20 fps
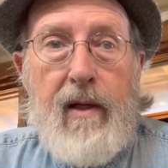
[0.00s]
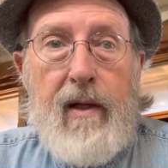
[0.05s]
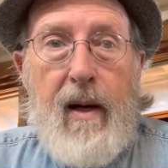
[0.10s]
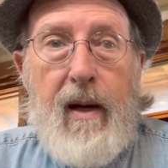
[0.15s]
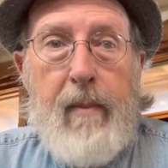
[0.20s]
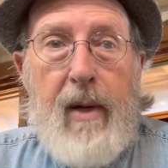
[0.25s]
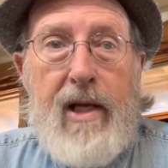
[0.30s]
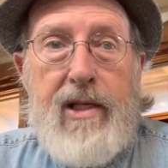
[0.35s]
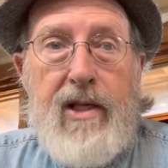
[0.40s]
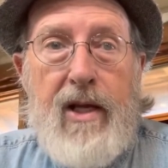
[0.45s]

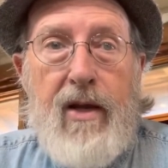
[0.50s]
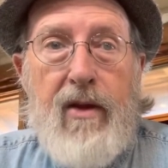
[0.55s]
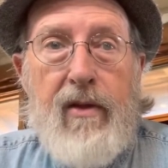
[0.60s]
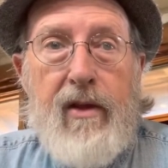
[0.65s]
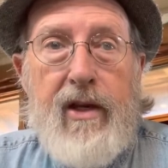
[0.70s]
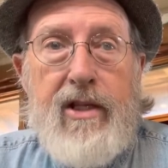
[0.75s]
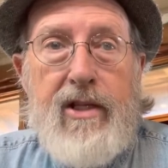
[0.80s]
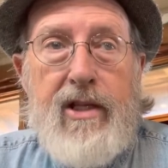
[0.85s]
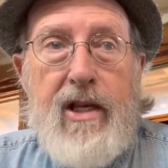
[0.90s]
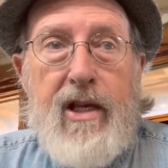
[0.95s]
I'm not saying
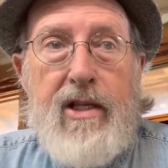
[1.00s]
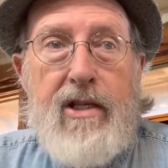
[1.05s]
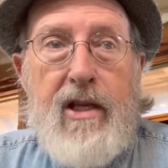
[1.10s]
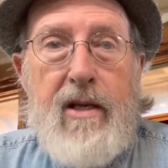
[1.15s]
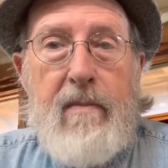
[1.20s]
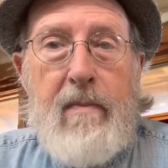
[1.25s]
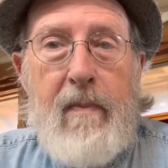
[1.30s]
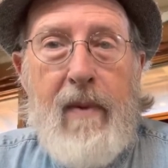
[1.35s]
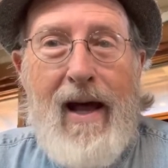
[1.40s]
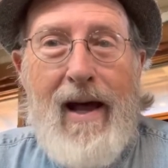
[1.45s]
that it's
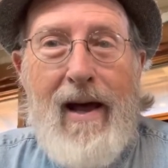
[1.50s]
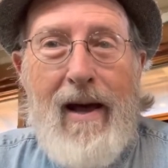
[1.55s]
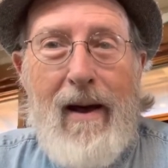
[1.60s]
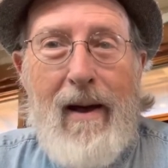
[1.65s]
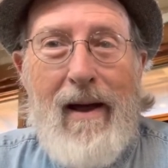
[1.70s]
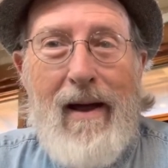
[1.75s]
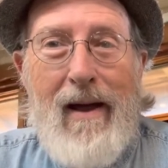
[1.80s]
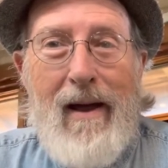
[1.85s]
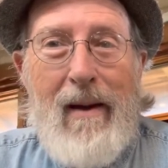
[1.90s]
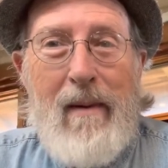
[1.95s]
easy,
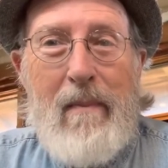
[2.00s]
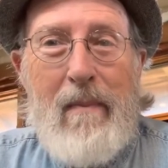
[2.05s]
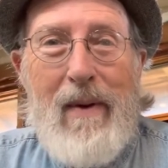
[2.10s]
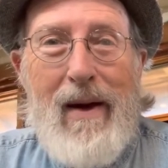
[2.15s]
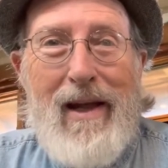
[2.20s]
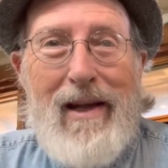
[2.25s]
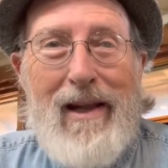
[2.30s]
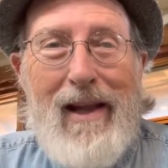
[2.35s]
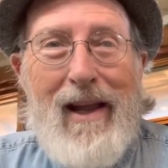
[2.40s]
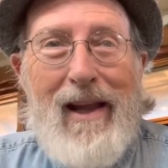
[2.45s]

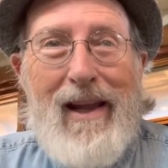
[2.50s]
but